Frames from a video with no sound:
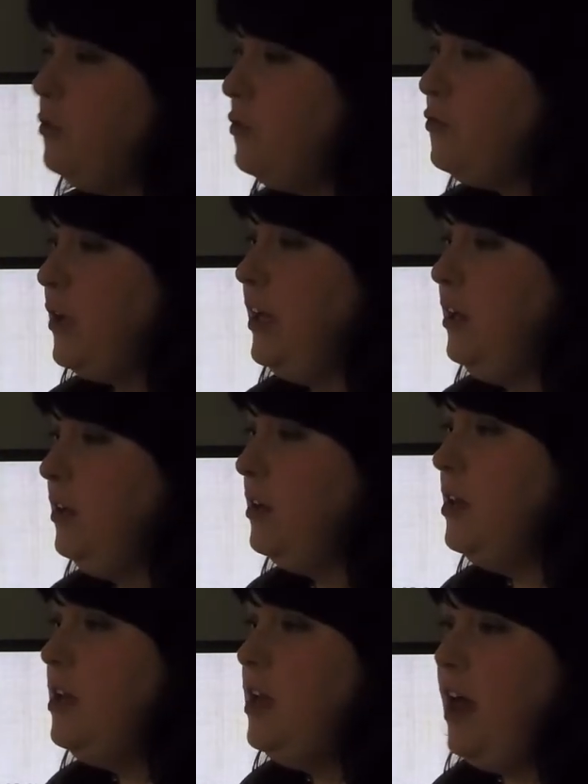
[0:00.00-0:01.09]
or drink.
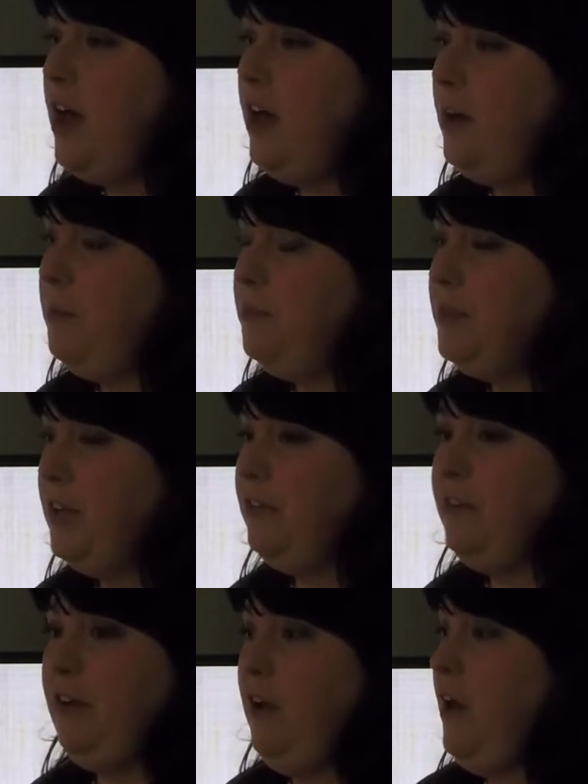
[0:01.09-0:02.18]
They're
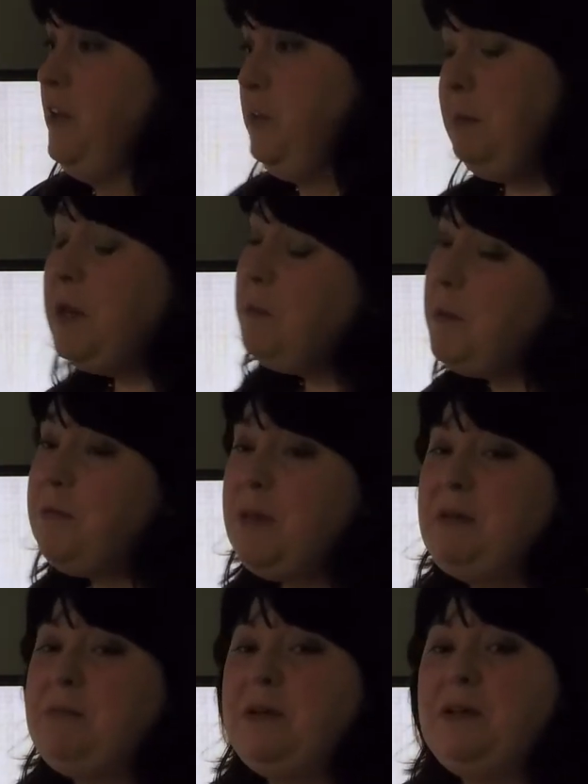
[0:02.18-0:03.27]
very hospitable
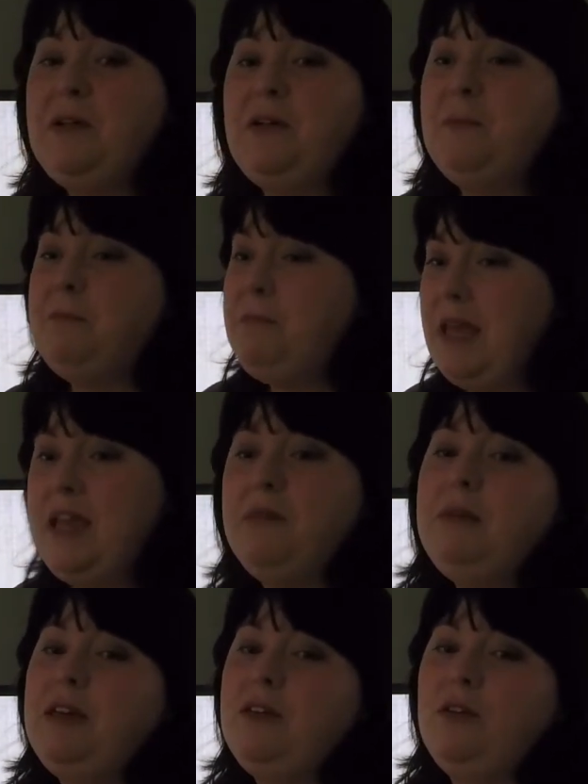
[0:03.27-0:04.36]
people, big
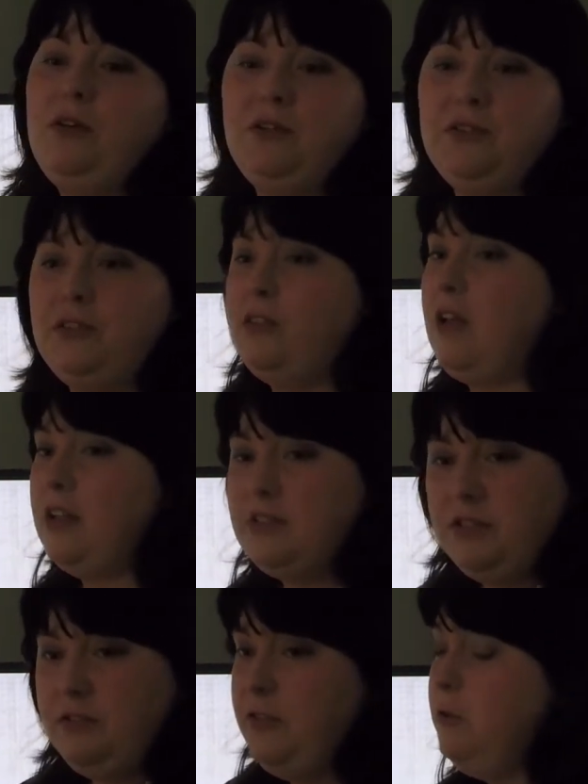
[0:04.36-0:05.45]
meals, lots
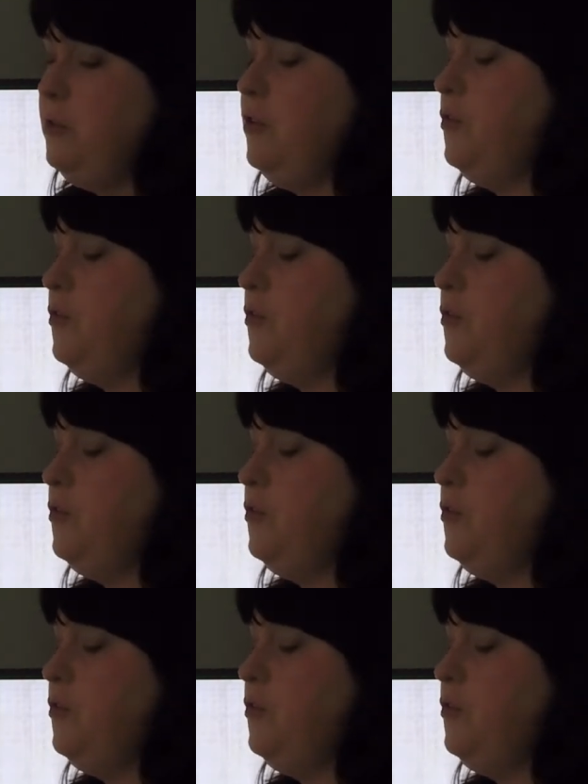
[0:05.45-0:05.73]
of food and